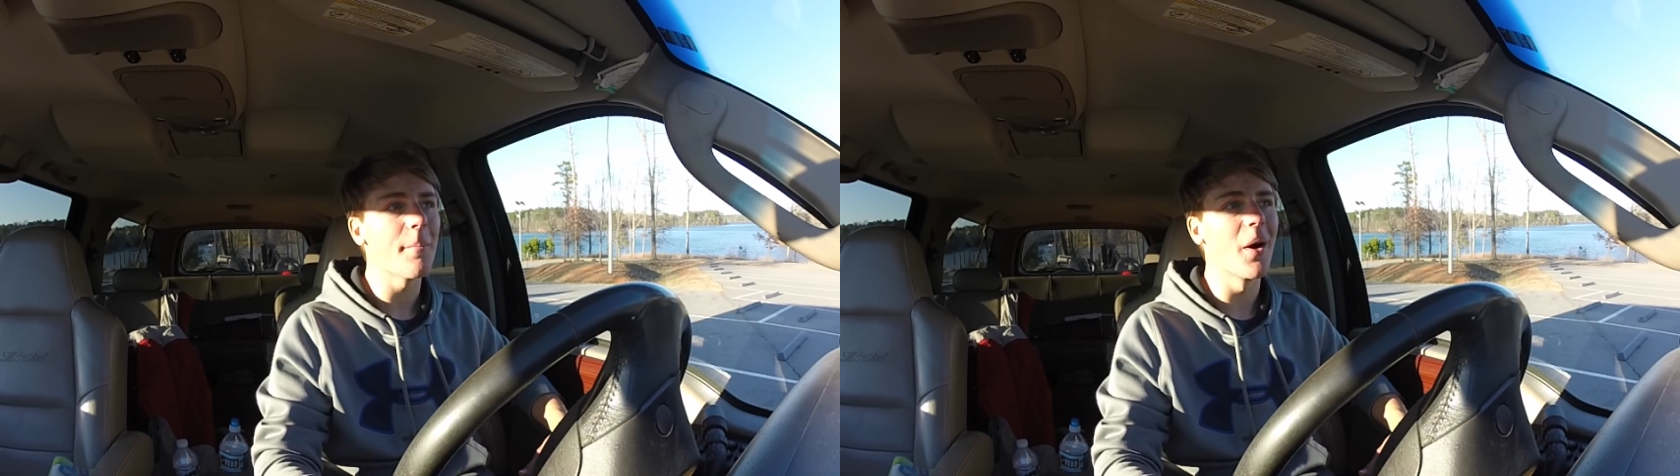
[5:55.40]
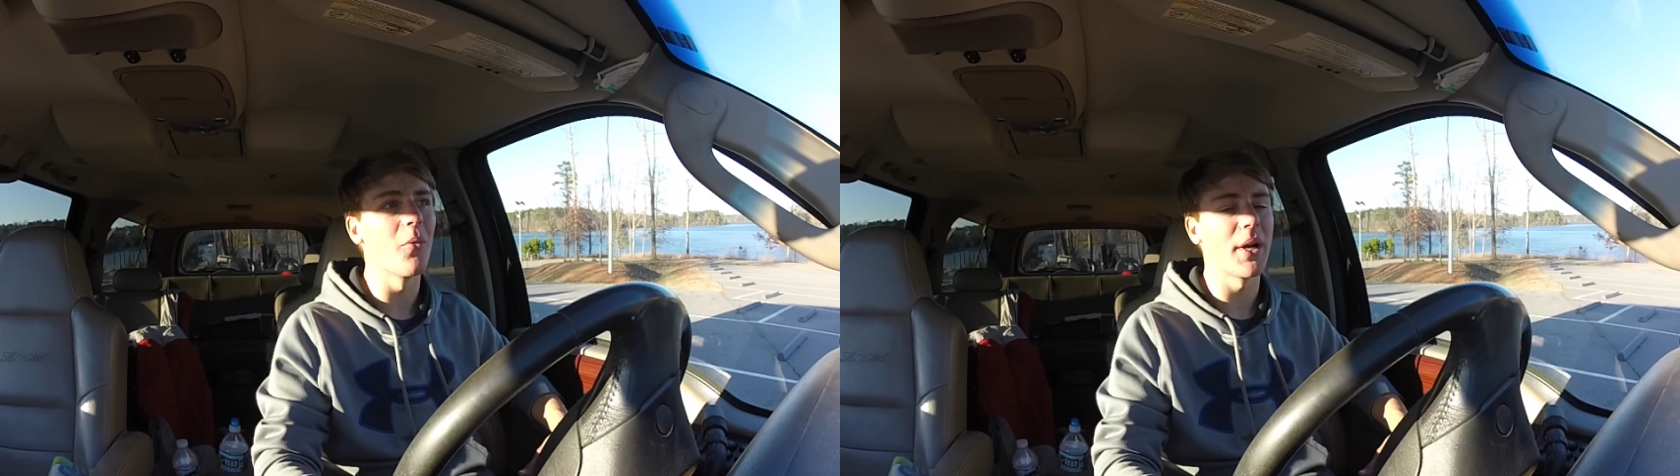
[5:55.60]

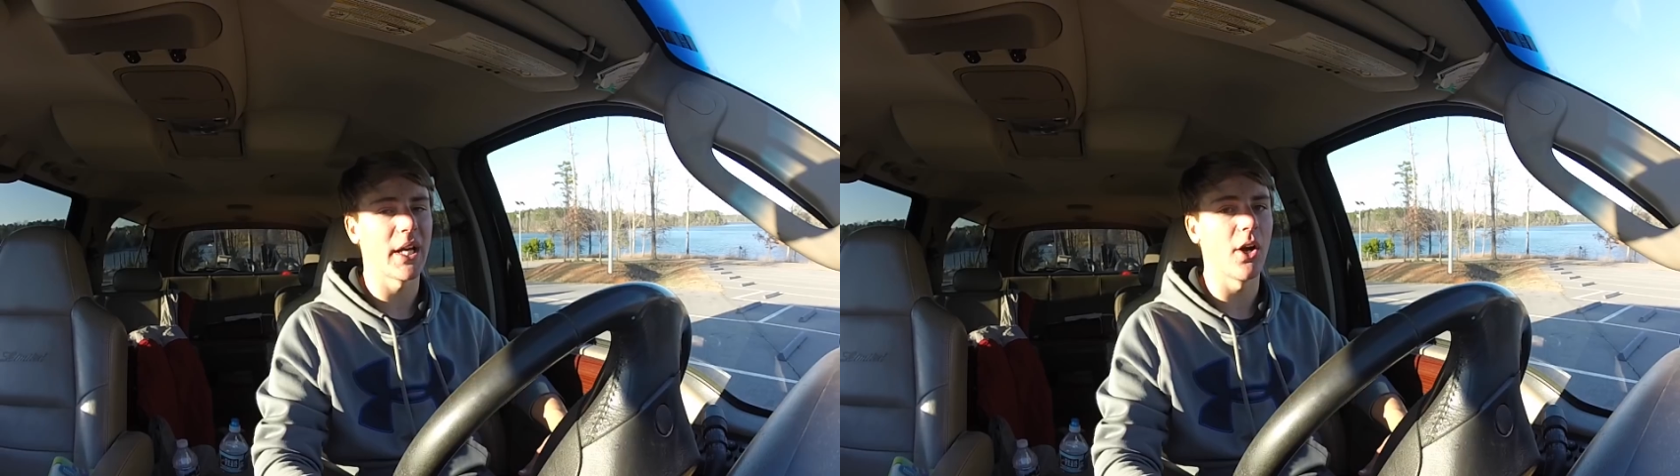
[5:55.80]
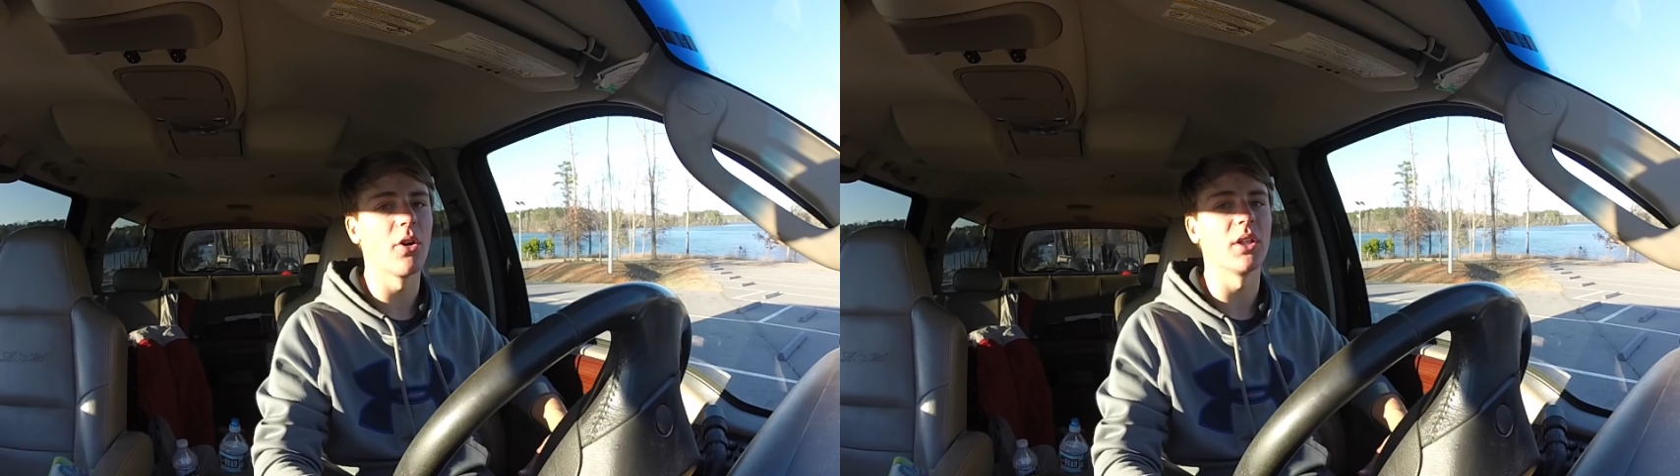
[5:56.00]
but when
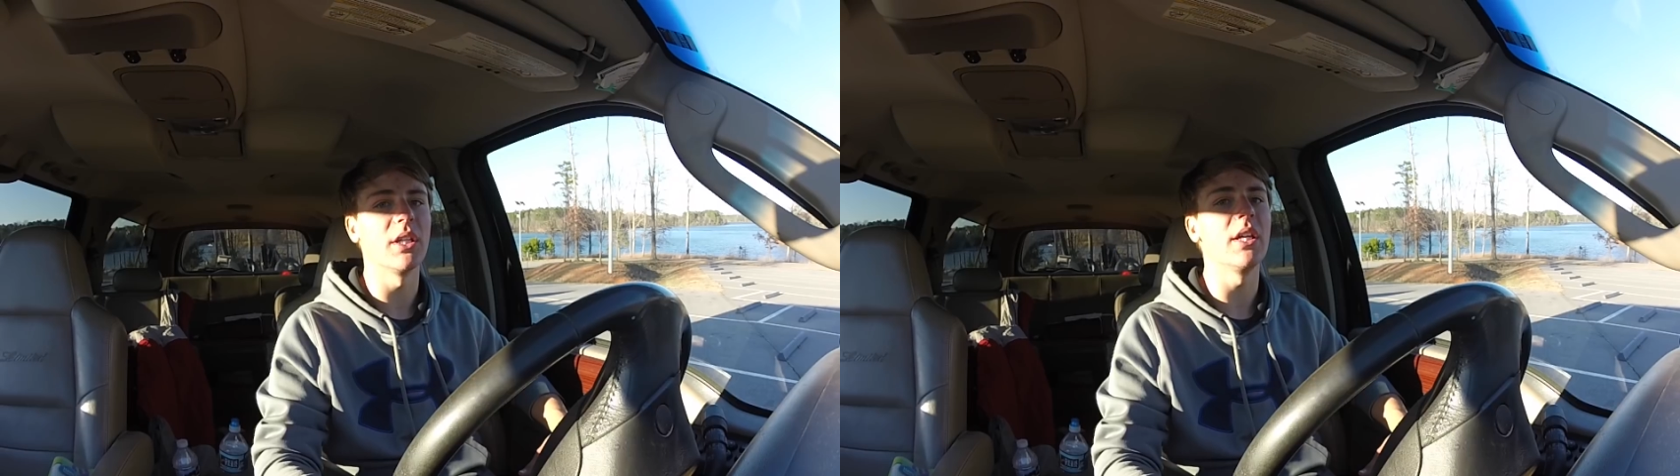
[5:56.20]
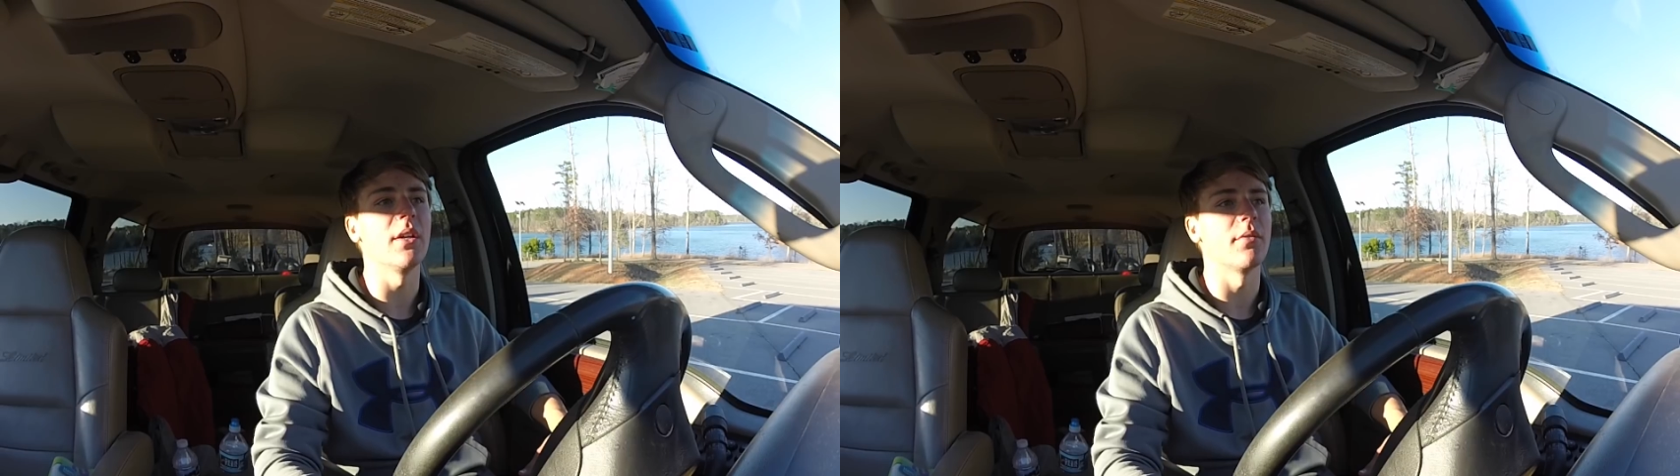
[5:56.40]
I go to
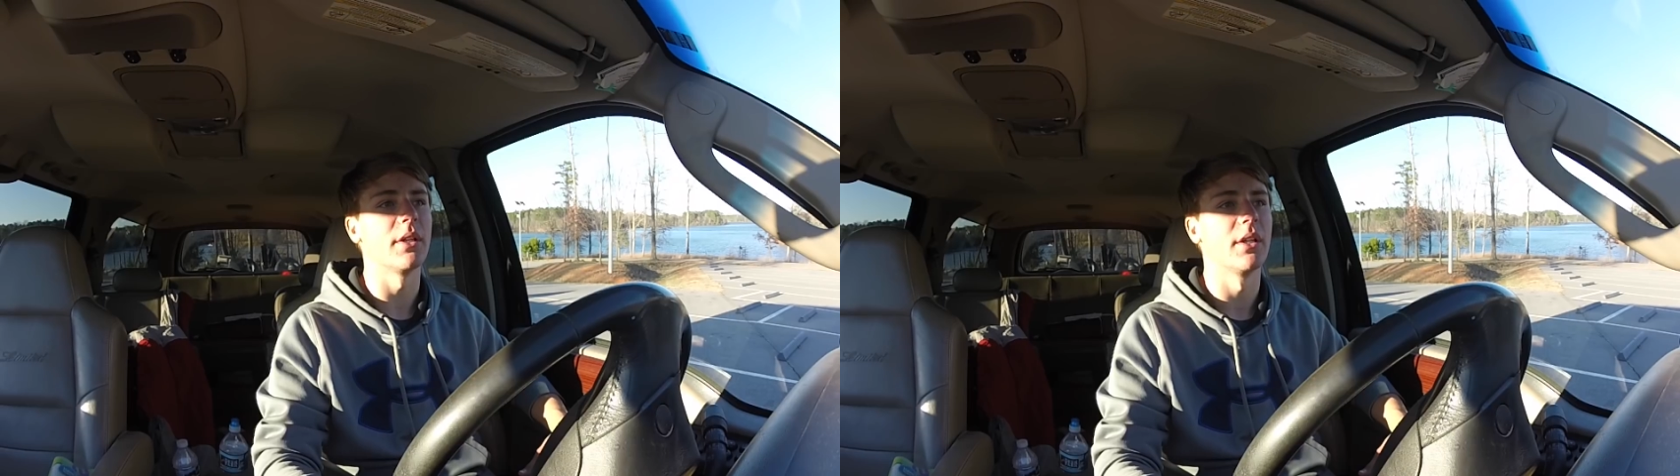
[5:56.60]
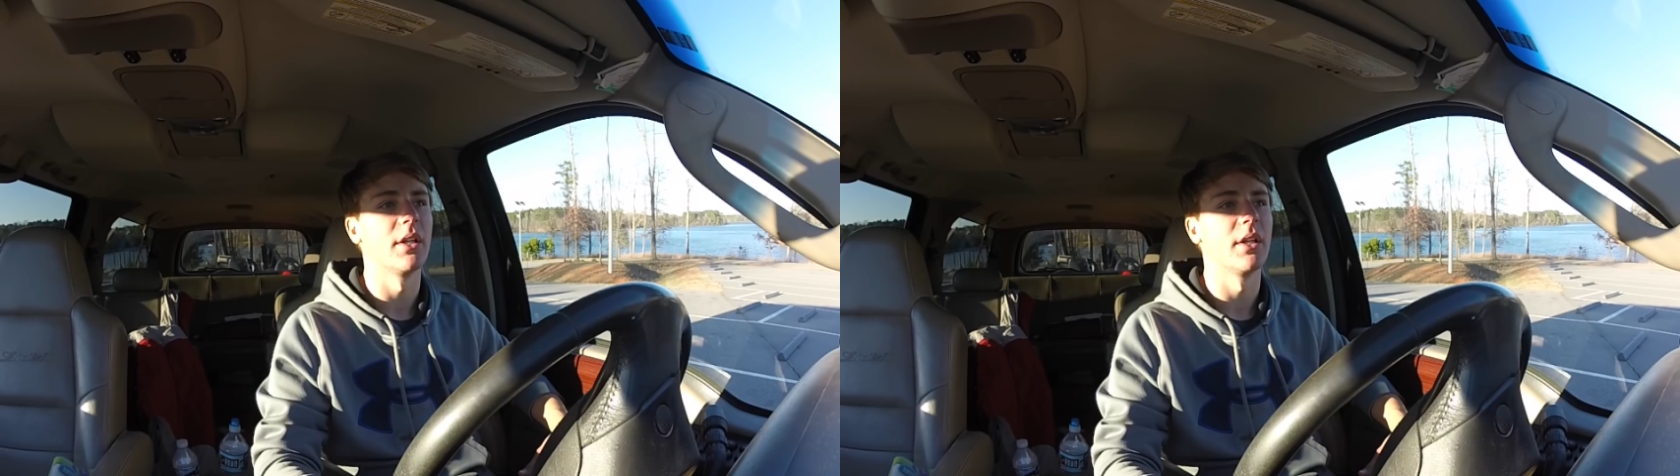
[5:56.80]
leave,